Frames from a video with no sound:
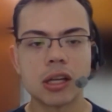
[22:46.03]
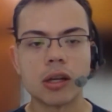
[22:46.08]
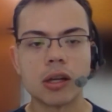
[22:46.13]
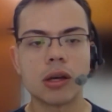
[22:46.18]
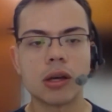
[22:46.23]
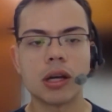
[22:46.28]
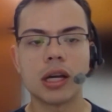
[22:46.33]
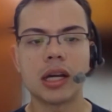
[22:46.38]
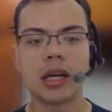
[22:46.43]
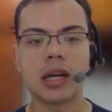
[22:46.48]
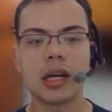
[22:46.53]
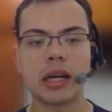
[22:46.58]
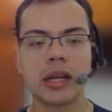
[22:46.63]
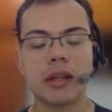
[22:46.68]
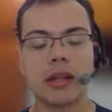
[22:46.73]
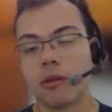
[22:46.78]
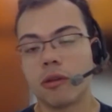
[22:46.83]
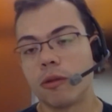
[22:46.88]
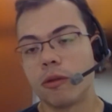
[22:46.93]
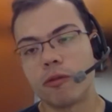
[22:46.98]

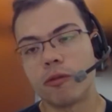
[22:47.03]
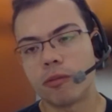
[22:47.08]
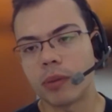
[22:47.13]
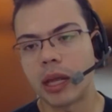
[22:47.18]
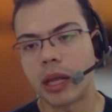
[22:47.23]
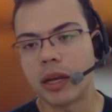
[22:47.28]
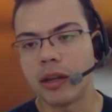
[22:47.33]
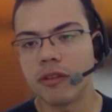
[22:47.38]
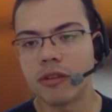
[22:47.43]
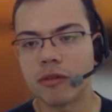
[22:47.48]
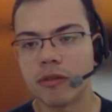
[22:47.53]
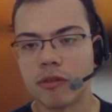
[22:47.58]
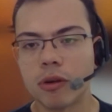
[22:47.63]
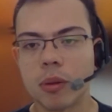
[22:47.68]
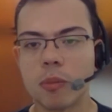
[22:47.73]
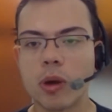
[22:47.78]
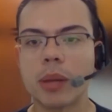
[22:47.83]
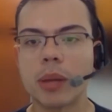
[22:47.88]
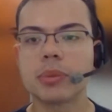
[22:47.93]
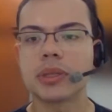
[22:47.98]
and even
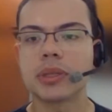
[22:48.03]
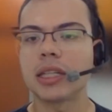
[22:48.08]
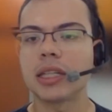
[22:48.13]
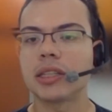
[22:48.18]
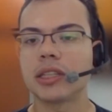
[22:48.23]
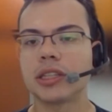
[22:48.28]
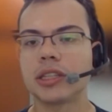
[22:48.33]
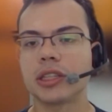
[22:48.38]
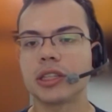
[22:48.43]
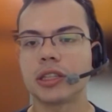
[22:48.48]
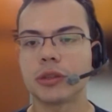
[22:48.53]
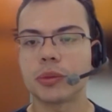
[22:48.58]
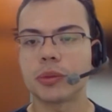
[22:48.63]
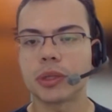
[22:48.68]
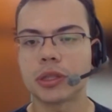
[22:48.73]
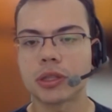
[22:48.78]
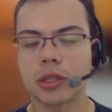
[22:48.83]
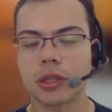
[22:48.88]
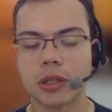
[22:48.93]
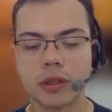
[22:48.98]
from websites such as
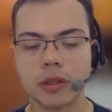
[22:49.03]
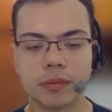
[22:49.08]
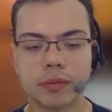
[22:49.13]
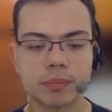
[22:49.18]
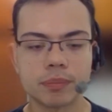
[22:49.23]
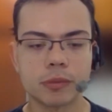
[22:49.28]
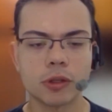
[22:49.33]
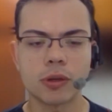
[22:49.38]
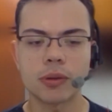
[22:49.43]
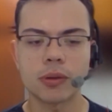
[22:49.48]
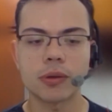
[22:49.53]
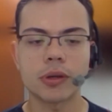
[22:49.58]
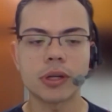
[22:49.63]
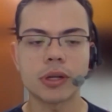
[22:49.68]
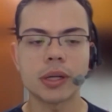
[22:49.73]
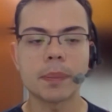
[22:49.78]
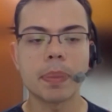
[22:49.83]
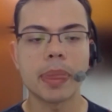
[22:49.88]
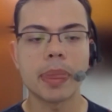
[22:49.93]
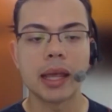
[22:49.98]
thrustcurve.org.
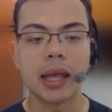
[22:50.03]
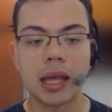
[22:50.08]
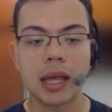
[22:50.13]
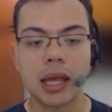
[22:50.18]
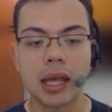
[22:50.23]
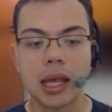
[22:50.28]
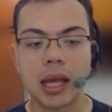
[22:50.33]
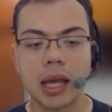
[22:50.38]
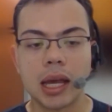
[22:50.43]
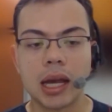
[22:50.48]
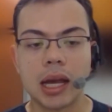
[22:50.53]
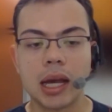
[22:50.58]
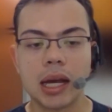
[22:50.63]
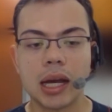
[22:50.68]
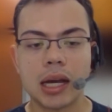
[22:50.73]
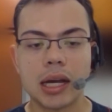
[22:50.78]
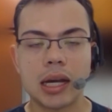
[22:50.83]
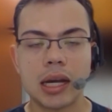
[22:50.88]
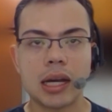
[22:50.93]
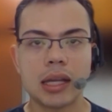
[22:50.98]

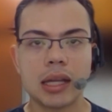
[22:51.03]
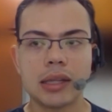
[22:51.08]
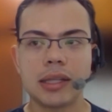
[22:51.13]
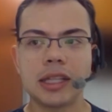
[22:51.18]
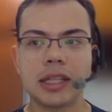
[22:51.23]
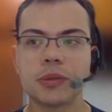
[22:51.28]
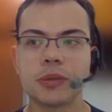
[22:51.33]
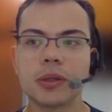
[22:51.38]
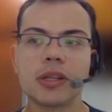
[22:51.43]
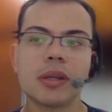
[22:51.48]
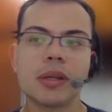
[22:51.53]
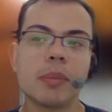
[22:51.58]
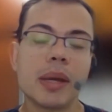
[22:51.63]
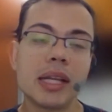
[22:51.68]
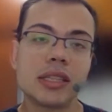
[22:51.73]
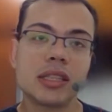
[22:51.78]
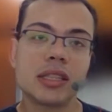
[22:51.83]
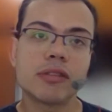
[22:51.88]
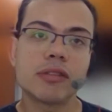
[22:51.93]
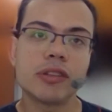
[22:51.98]
That's one of the
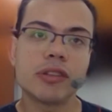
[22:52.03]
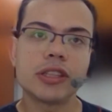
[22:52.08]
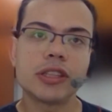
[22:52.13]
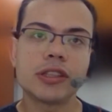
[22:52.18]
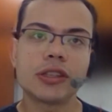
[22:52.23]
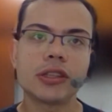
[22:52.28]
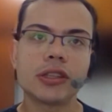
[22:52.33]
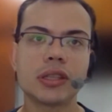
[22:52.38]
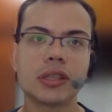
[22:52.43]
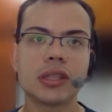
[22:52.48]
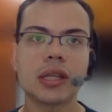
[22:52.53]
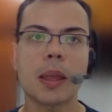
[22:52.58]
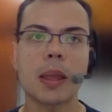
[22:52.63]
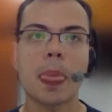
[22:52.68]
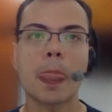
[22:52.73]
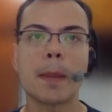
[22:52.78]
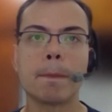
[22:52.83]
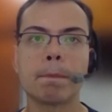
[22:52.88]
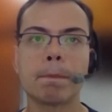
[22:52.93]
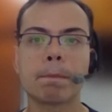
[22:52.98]
basic features.
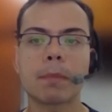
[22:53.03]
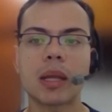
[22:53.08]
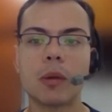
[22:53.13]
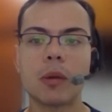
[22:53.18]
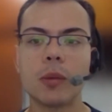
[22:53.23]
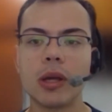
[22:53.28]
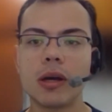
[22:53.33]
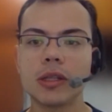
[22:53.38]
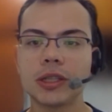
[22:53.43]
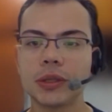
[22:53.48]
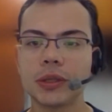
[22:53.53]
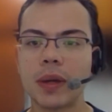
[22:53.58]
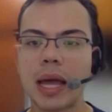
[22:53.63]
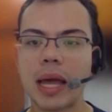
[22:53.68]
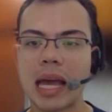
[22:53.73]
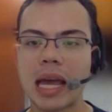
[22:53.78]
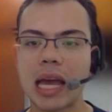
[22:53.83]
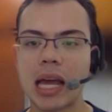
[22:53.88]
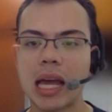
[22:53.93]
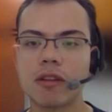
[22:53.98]
We also
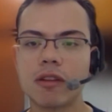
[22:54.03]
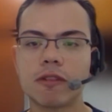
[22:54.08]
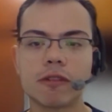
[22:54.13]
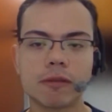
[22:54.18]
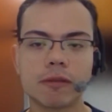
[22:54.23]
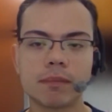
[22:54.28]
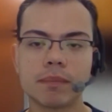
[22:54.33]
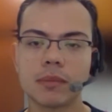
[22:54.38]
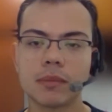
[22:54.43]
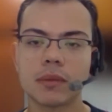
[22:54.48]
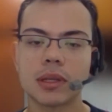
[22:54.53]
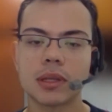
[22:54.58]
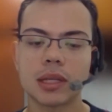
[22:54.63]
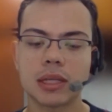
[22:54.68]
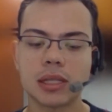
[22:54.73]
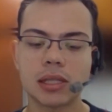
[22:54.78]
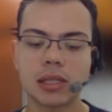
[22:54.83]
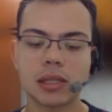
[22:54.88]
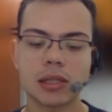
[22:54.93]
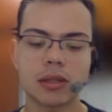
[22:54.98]
have,
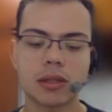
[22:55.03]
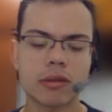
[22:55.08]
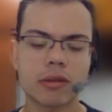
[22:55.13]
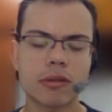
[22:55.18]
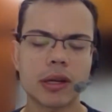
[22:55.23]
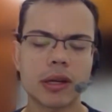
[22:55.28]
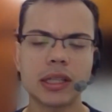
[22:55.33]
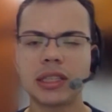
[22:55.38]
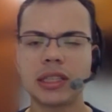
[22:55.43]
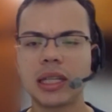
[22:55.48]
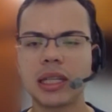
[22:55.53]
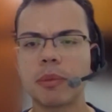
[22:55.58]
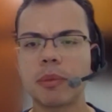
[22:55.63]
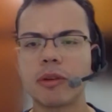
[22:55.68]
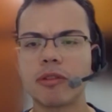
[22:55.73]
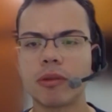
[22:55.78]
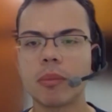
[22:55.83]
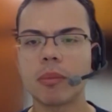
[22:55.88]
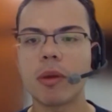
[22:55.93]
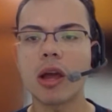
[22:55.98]
quite separate
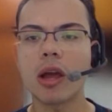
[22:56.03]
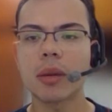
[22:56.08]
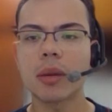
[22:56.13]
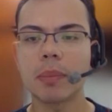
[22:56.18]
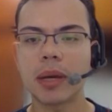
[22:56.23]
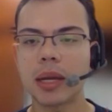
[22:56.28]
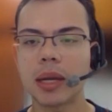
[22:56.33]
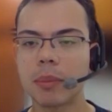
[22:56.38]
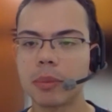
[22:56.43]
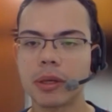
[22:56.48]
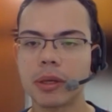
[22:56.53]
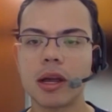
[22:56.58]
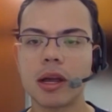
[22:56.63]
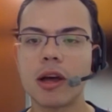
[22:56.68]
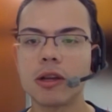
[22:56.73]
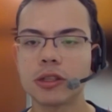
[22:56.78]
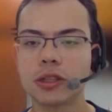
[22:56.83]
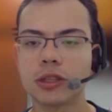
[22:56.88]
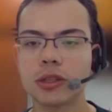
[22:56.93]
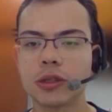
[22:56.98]
from RocketPy, but
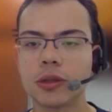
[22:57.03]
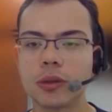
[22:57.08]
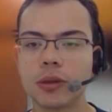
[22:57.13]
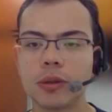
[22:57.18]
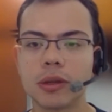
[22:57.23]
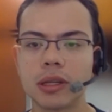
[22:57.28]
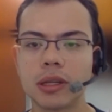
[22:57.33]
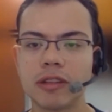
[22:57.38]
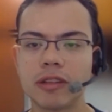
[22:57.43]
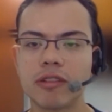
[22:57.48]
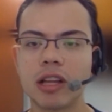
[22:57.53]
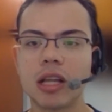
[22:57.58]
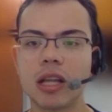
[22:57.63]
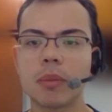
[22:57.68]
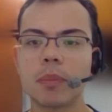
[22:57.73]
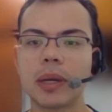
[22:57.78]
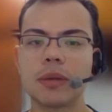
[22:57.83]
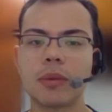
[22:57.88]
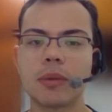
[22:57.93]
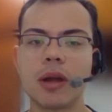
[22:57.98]
also developed
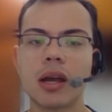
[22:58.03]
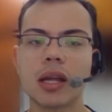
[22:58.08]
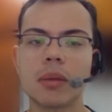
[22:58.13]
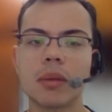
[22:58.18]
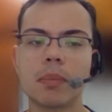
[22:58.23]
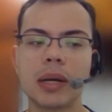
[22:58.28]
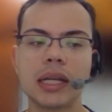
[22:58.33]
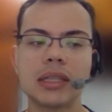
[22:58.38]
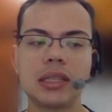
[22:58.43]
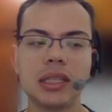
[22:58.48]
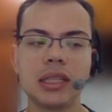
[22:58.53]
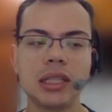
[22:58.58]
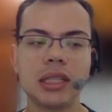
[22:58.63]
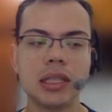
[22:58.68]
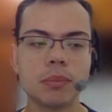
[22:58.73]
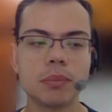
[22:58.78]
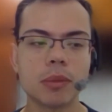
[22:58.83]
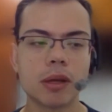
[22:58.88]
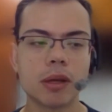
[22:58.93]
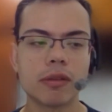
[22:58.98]
by the RocketPy
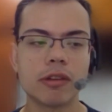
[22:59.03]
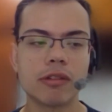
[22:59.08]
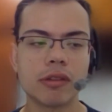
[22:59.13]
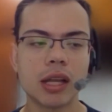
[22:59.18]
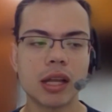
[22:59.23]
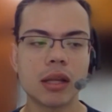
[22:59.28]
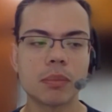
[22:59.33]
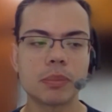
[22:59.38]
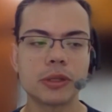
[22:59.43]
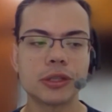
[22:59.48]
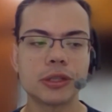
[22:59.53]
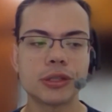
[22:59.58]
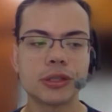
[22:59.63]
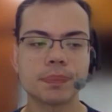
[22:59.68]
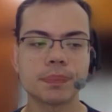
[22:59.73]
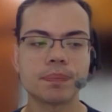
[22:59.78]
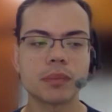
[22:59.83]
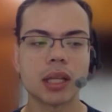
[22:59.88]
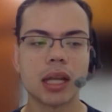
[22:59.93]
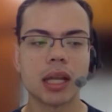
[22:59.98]
team of developers,
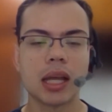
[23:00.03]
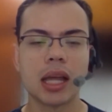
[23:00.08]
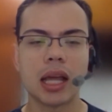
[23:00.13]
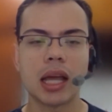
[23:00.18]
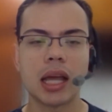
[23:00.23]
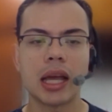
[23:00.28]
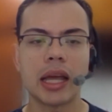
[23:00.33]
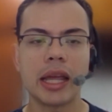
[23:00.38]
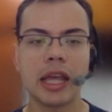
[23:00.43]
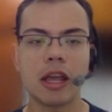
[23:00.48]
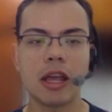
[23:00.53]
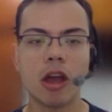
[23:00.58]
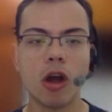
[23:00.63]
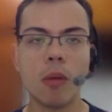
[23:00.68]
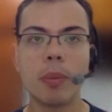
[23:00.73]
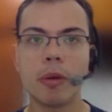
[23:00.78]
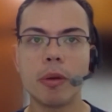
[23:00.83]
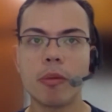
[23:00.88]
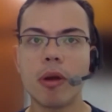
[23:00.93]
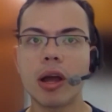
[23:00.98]
a
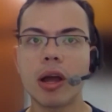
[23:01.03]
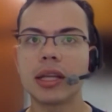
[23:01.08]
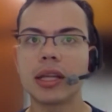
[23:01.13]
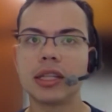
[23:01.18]
Open Rocket